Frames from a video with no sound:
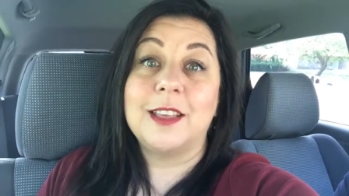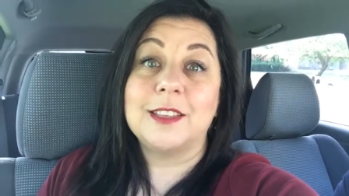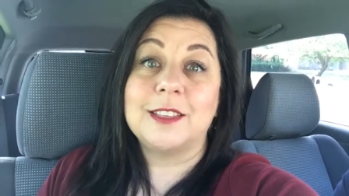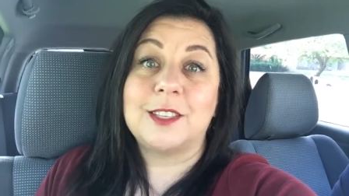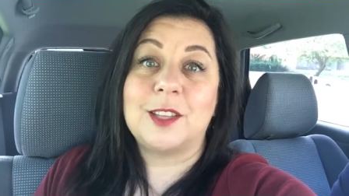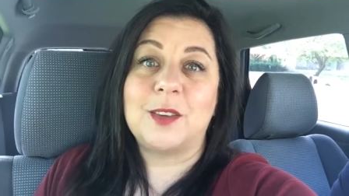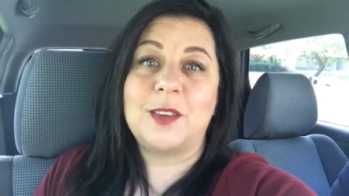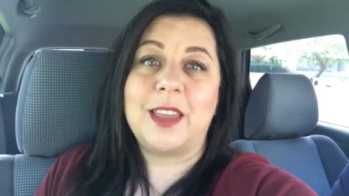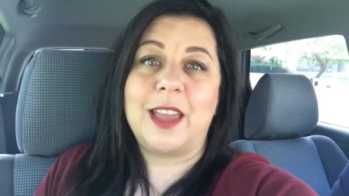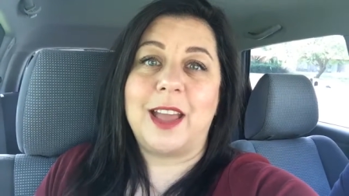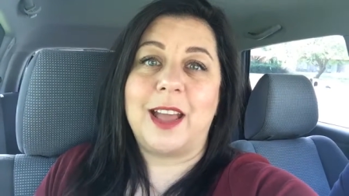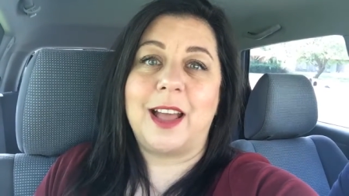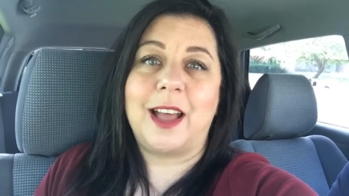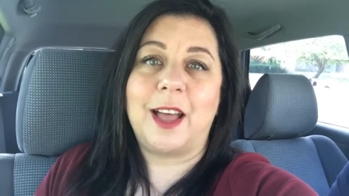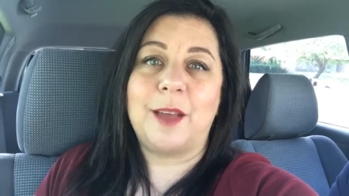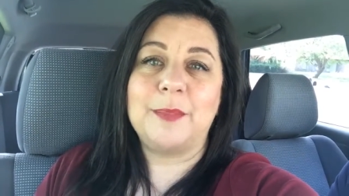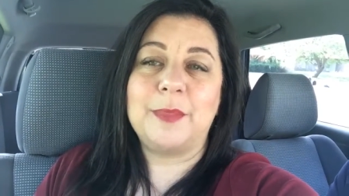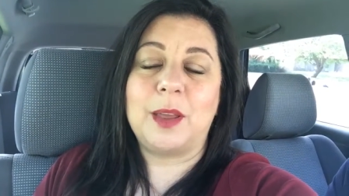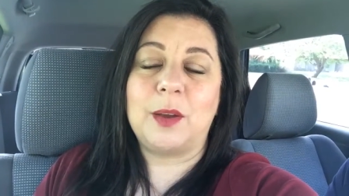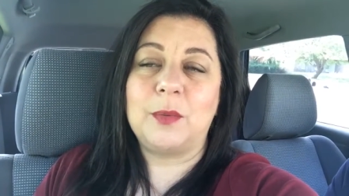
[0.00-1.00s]
So yeah,
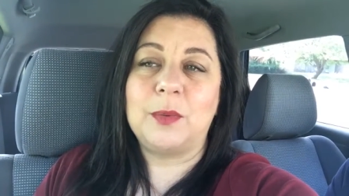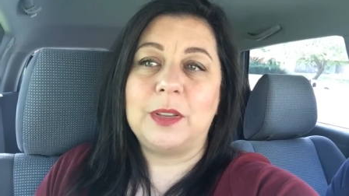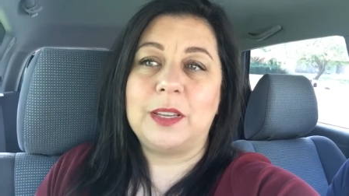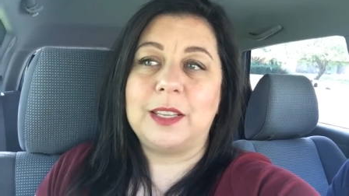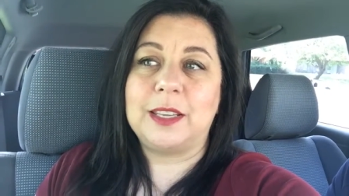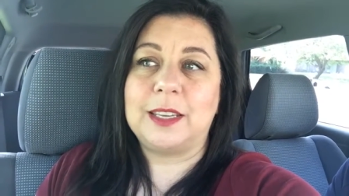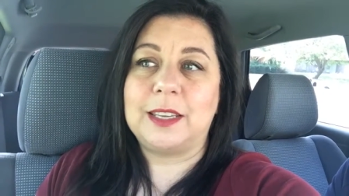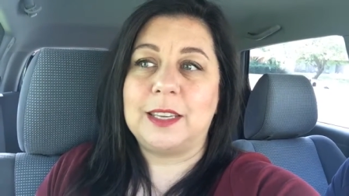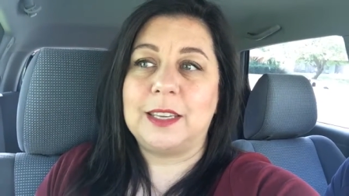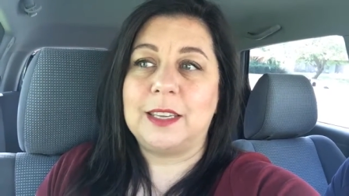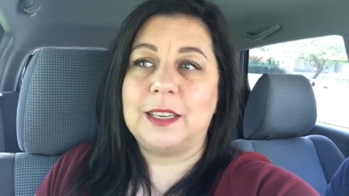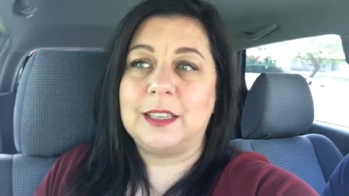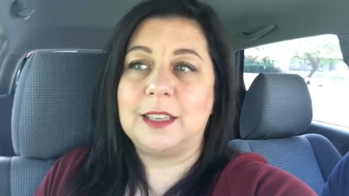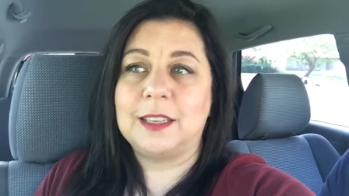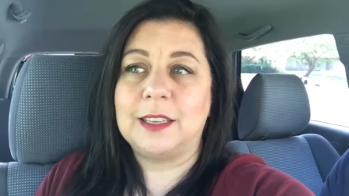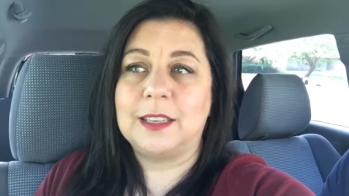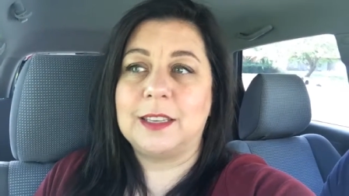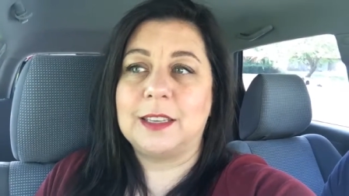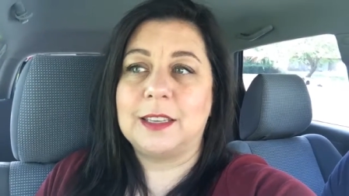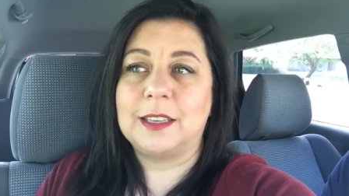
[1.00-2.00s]
I'm not really
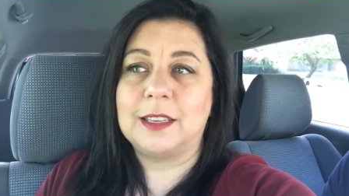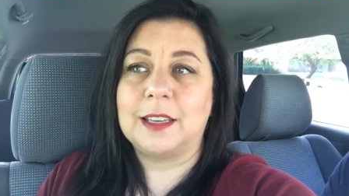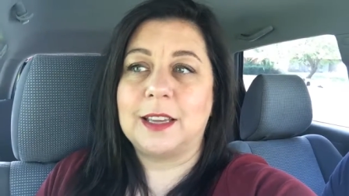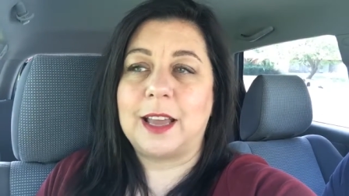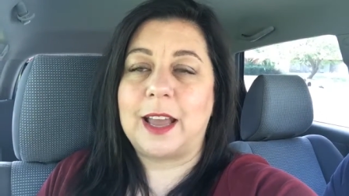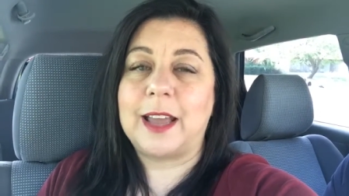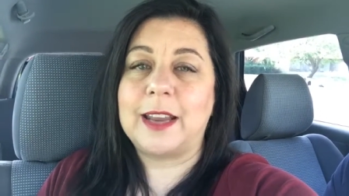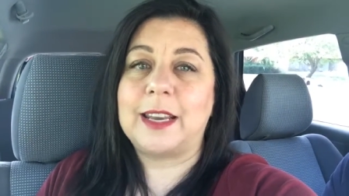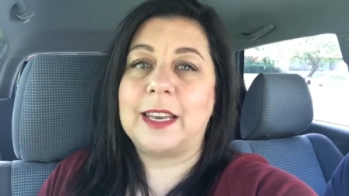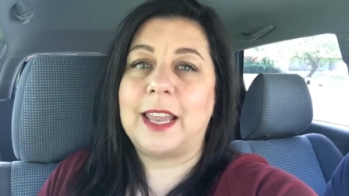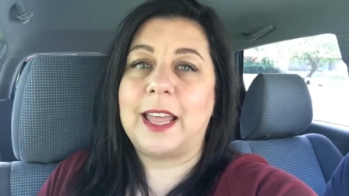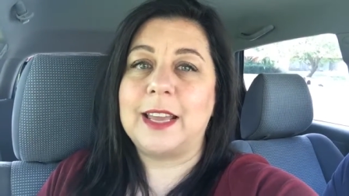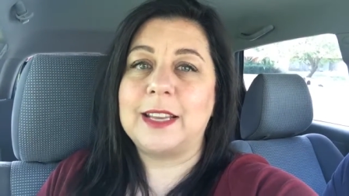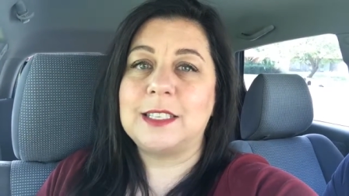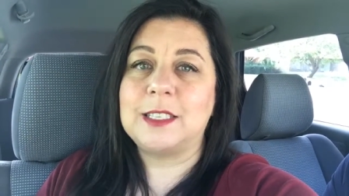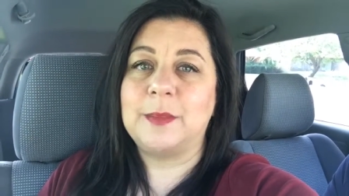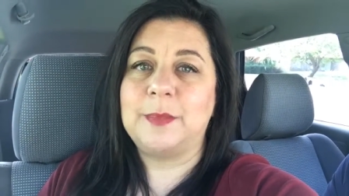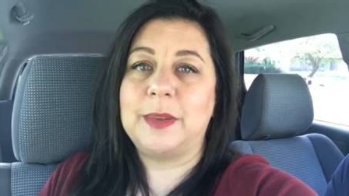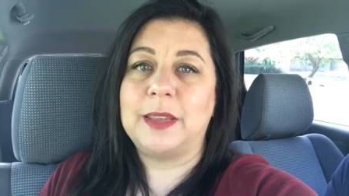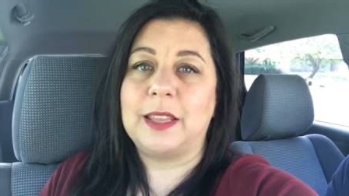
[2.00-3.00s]
I'd
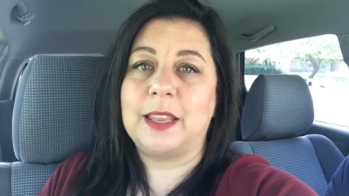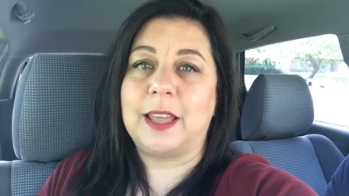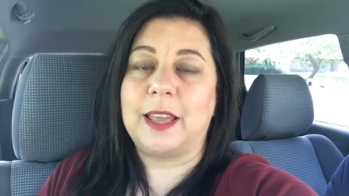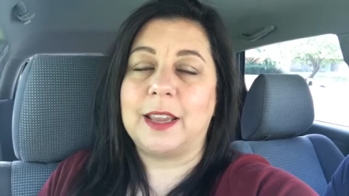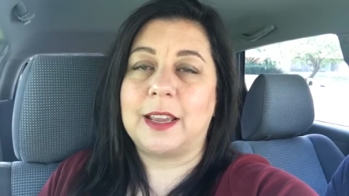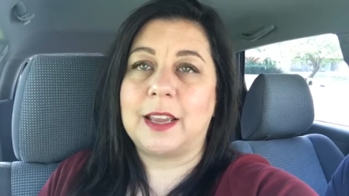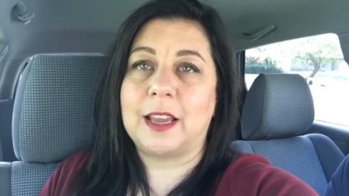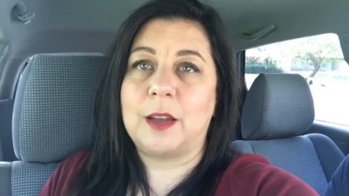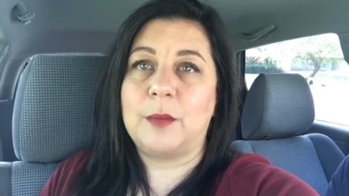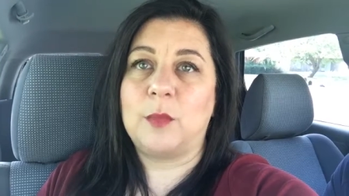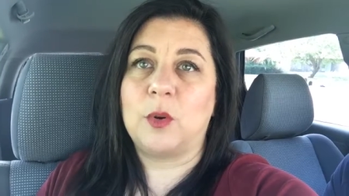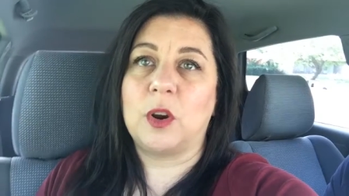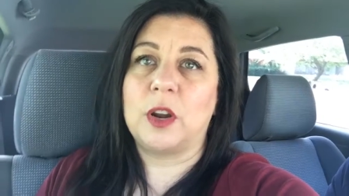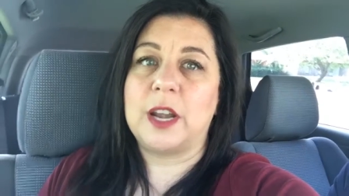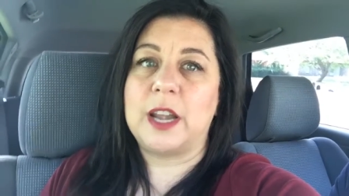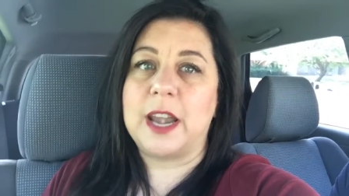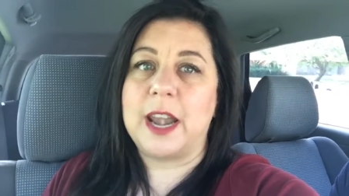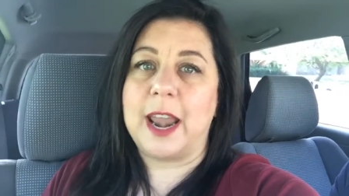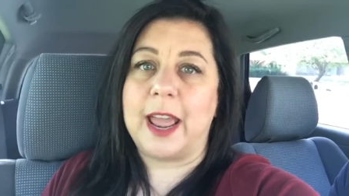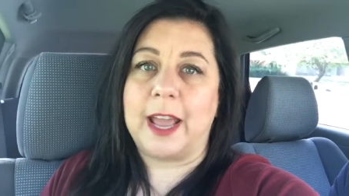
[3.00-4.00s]
like to be like a more
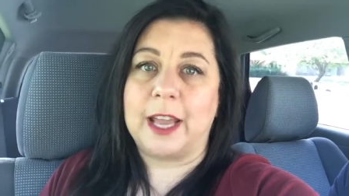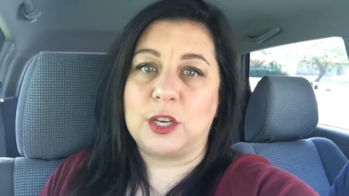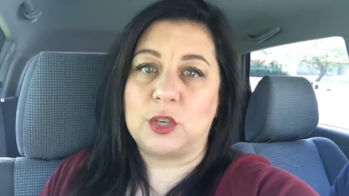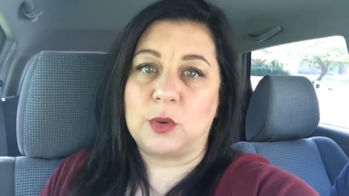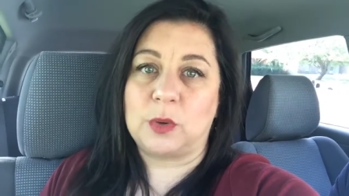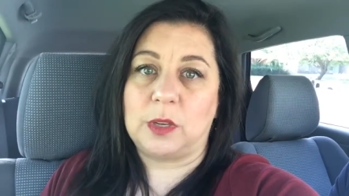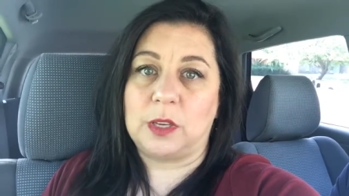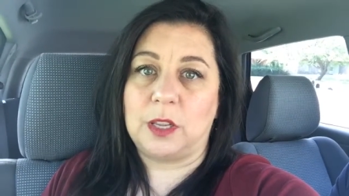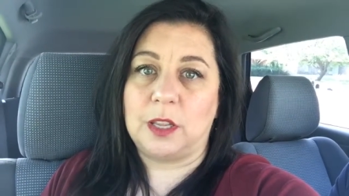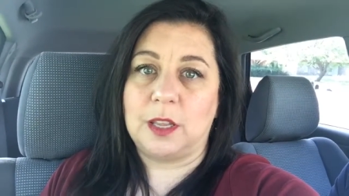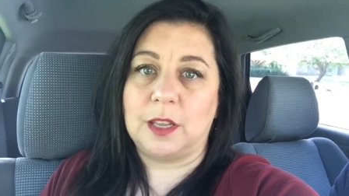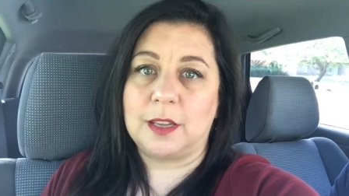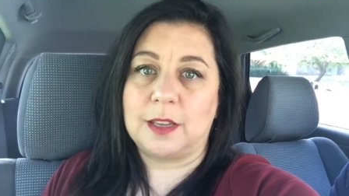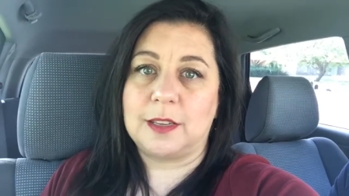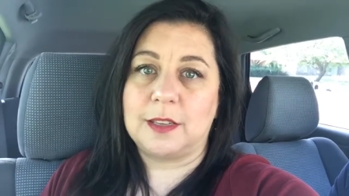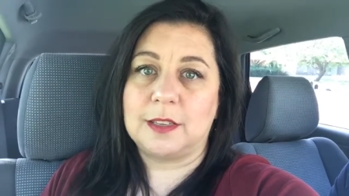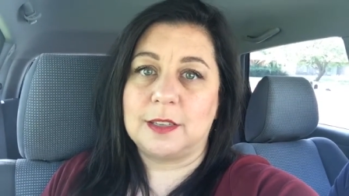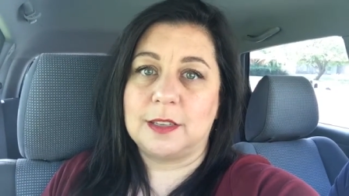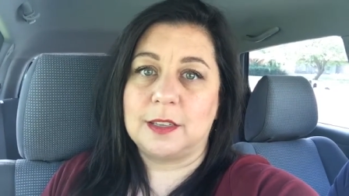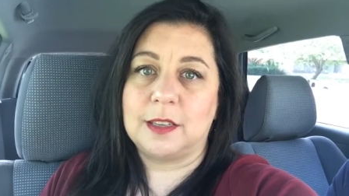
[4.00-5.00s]
natural
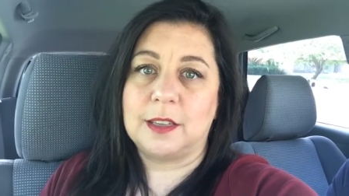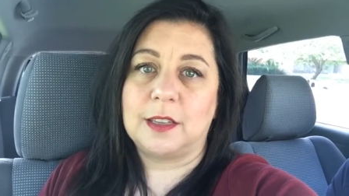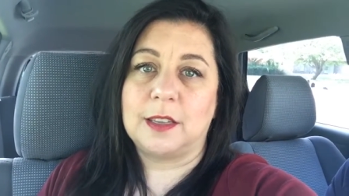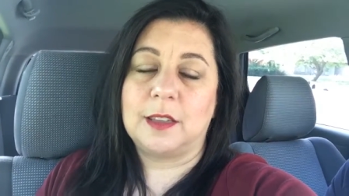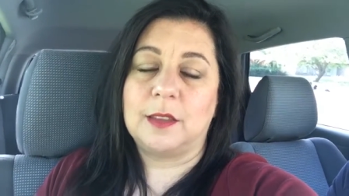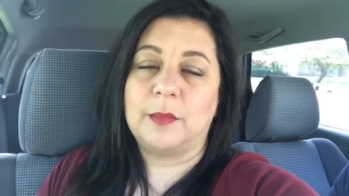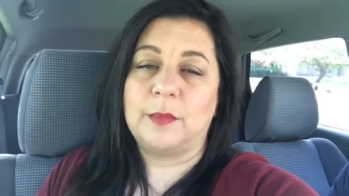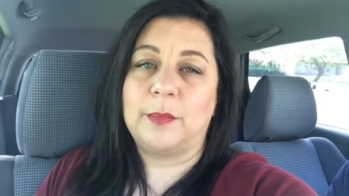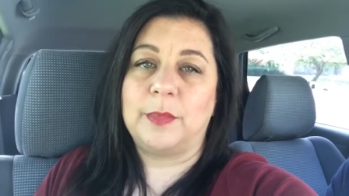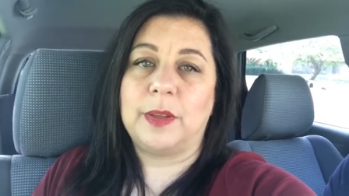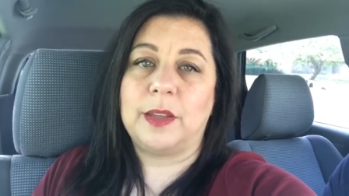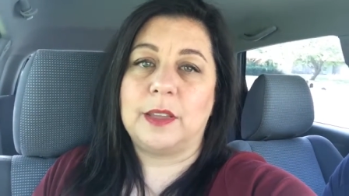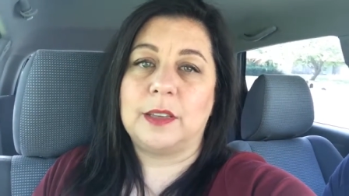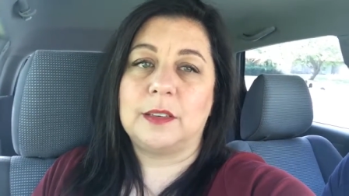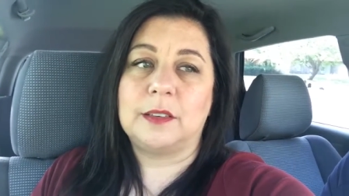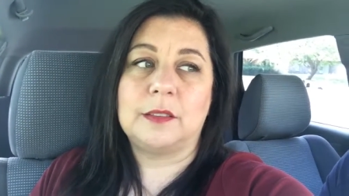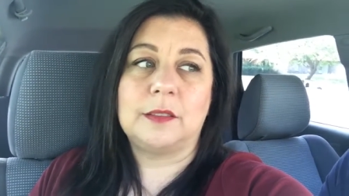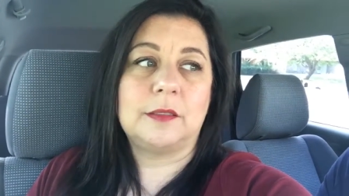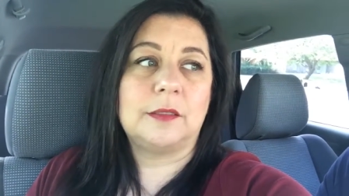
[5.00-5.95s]
look, but